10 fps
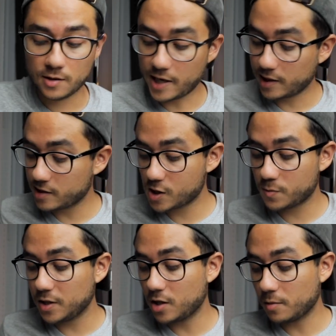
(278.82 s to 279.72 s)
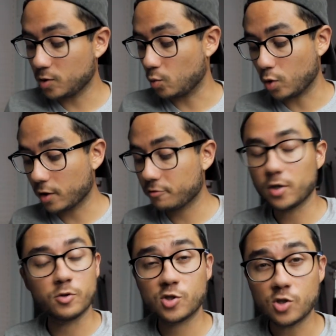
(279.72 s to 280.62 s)
that can speed up your
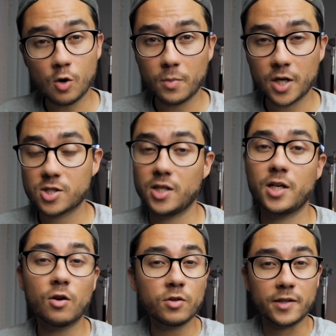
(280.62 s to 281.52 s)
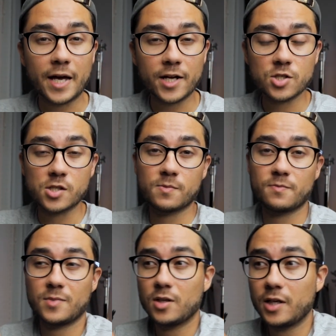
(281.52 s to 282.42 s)
workflow so much. And not only that, just
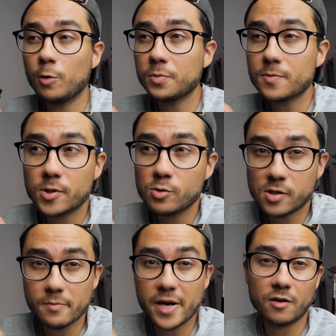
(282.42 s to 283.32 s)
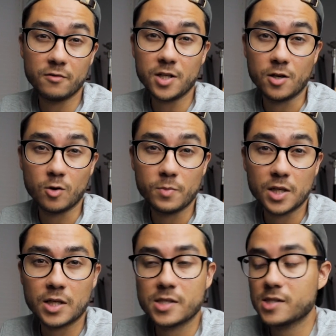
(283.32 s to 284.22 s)
help you produce a better video,
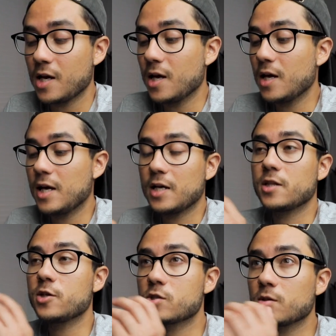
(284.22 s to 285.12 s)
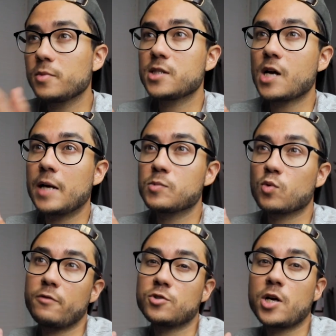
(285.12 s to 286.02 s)
because there's so many times
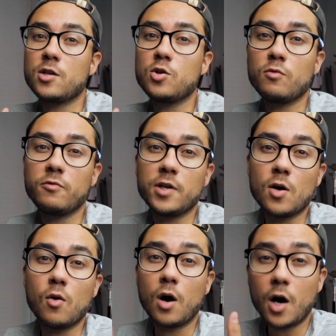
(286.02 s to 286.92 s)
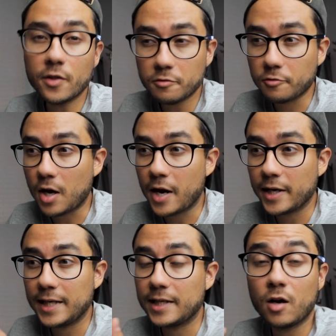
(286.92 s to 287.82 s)
where I've tried to do a video on the
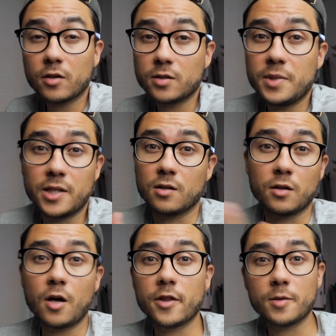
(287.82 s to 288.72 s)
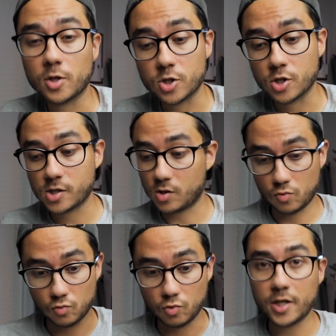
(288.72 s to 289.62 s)
fly, and I'll admit a lot of them are just
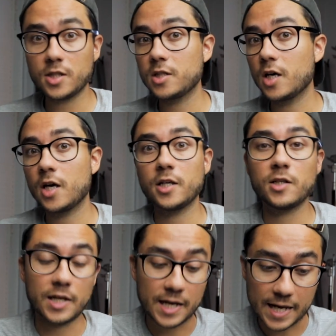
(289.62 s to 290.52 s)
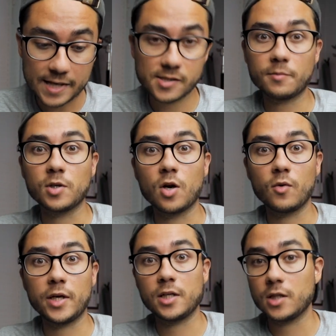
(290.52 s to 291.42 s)
run and gun as I'm
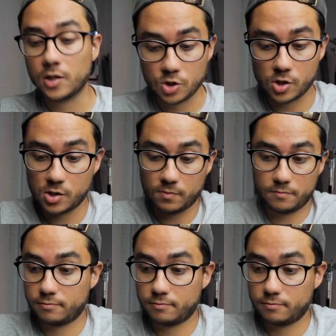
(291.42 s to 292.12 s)
going, just